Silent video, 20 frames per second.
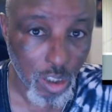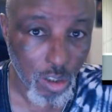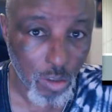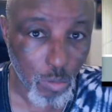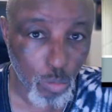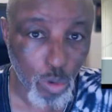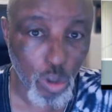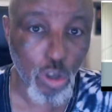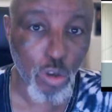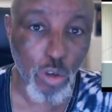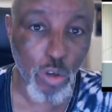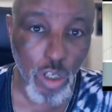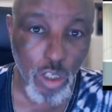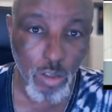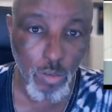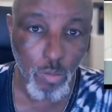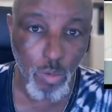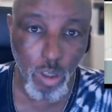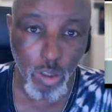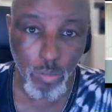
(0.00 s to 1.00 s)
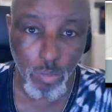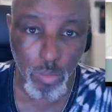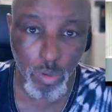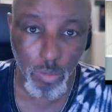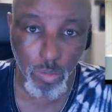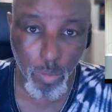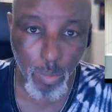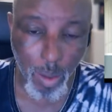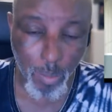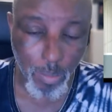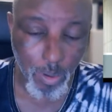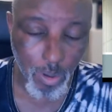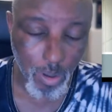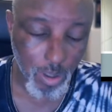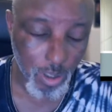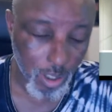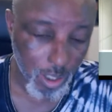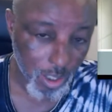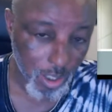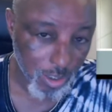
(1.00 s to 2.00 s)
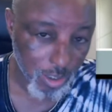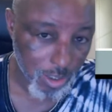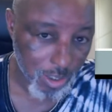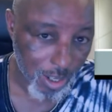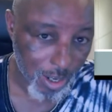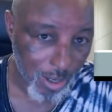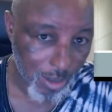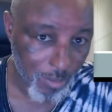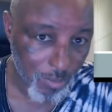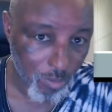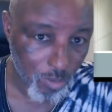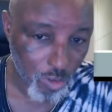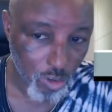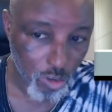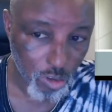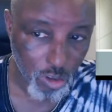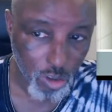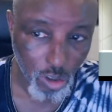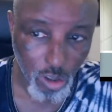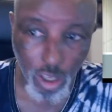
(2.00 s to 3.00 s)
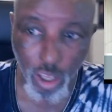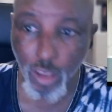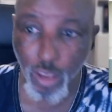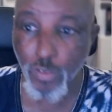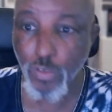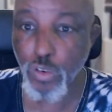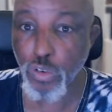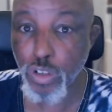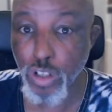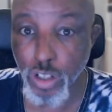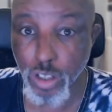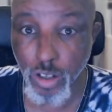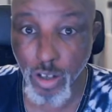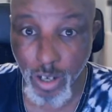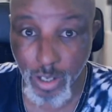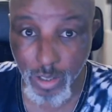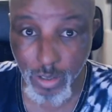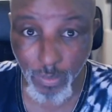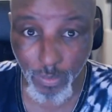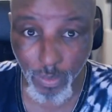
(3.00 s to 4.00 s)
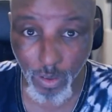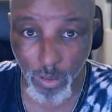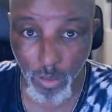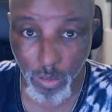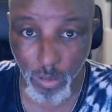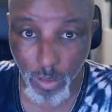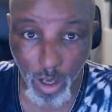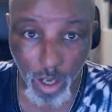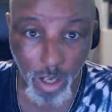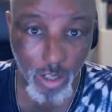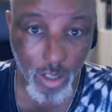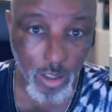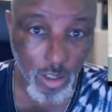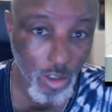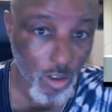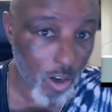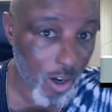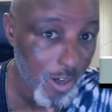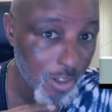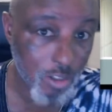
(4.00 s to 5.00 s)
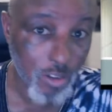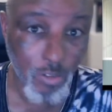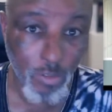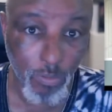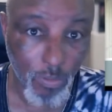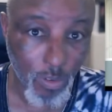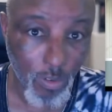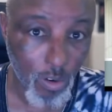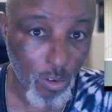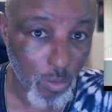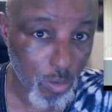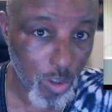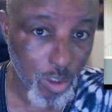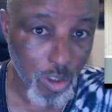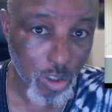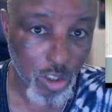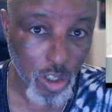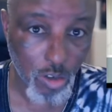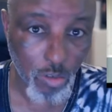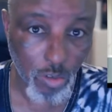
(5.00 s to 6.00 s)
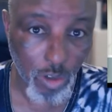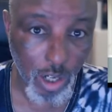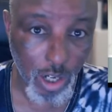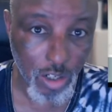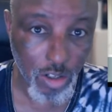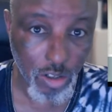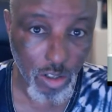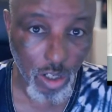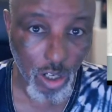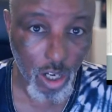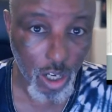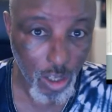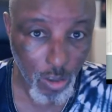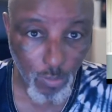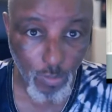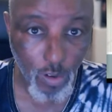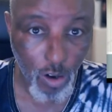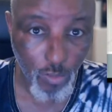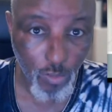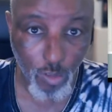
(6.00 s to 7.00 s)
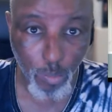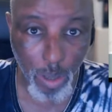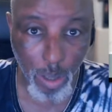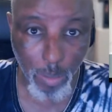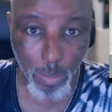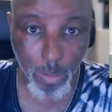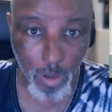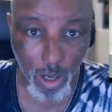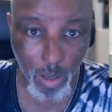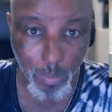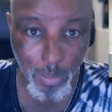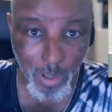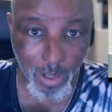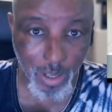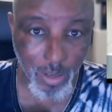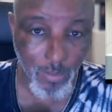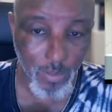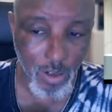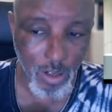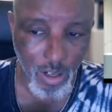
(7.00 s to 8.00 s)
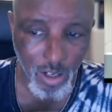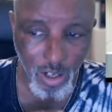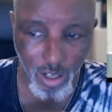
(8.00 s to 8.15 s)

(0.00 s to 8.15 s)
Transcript: What you need to remember is that, if you decide to vote, I don't vote in general elections. I only vote for people that I believe in.